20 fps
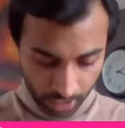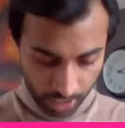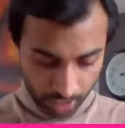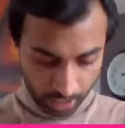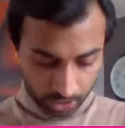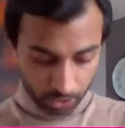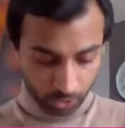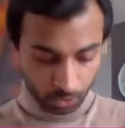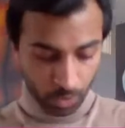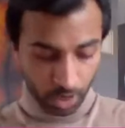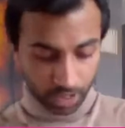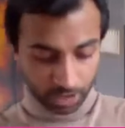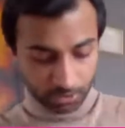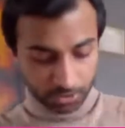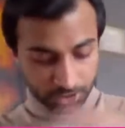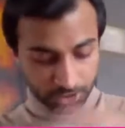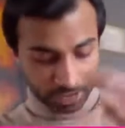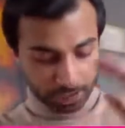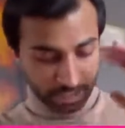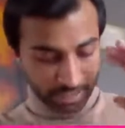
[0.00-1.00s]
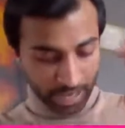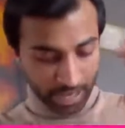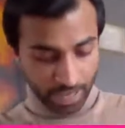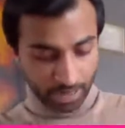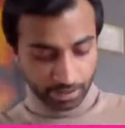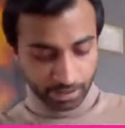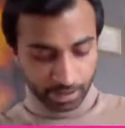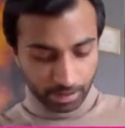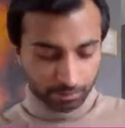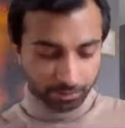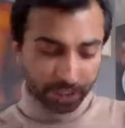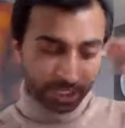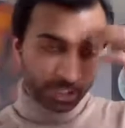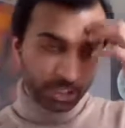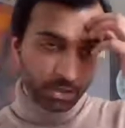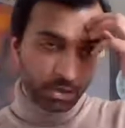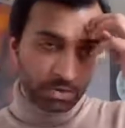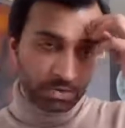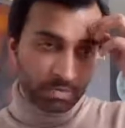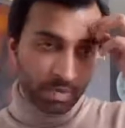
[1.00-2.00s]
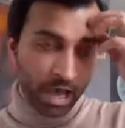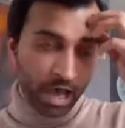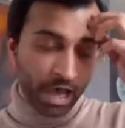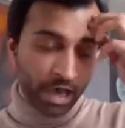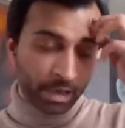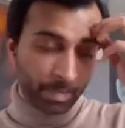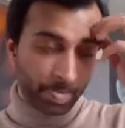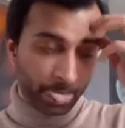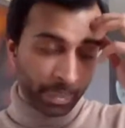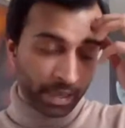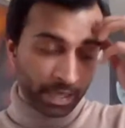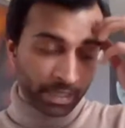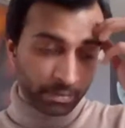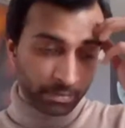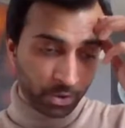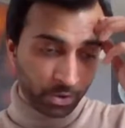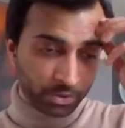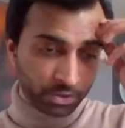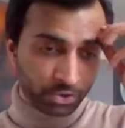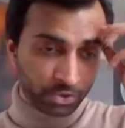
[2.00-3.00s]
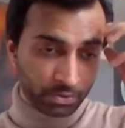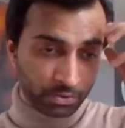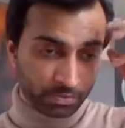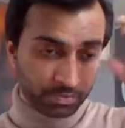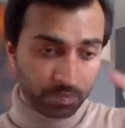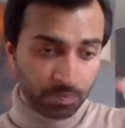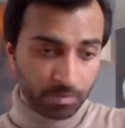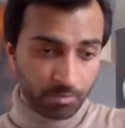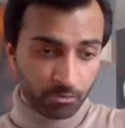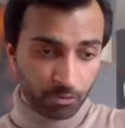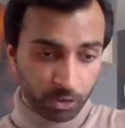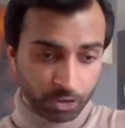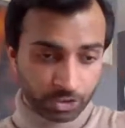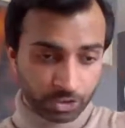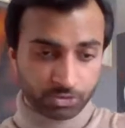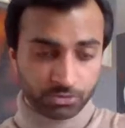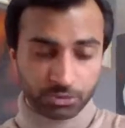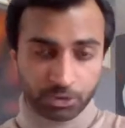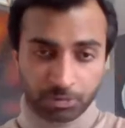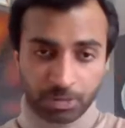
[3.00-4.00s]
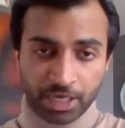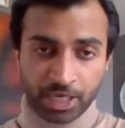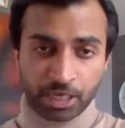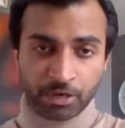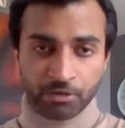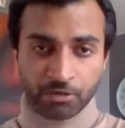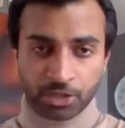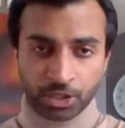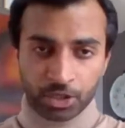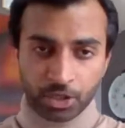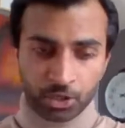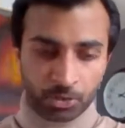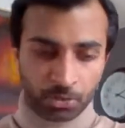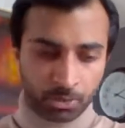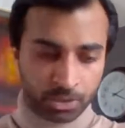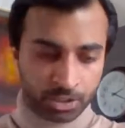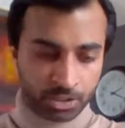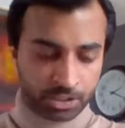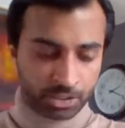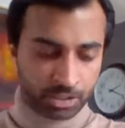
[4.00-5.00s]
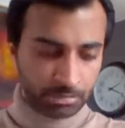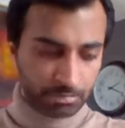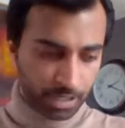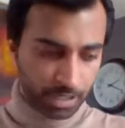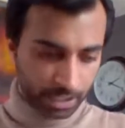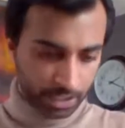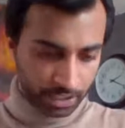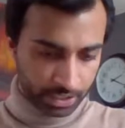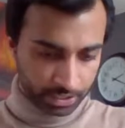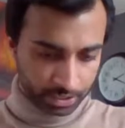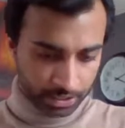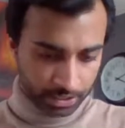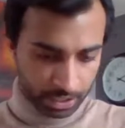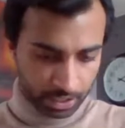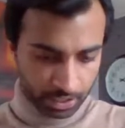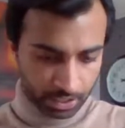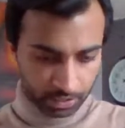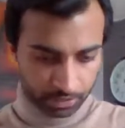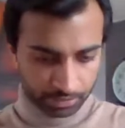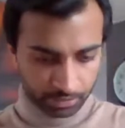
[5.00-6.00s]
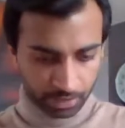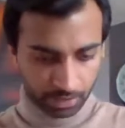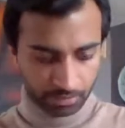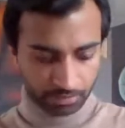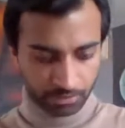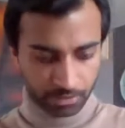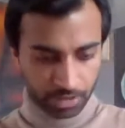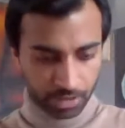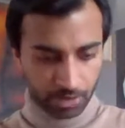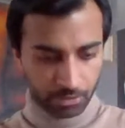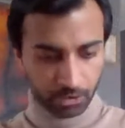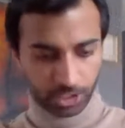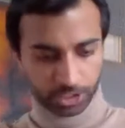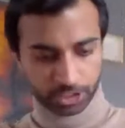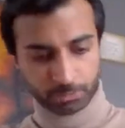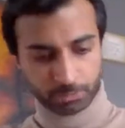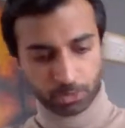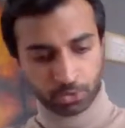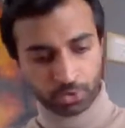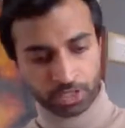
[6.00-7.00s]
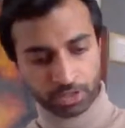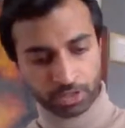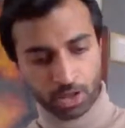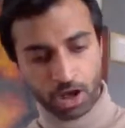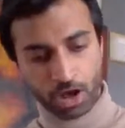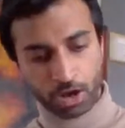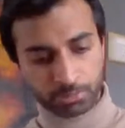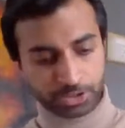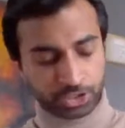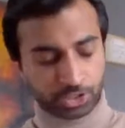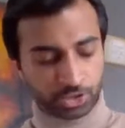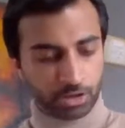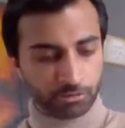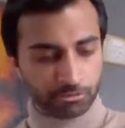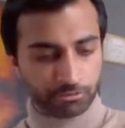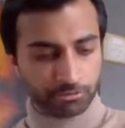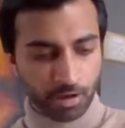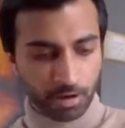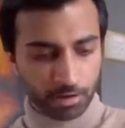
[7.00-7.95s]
So while I was in Dublin, I also was speaking with the university because they were exploring the option of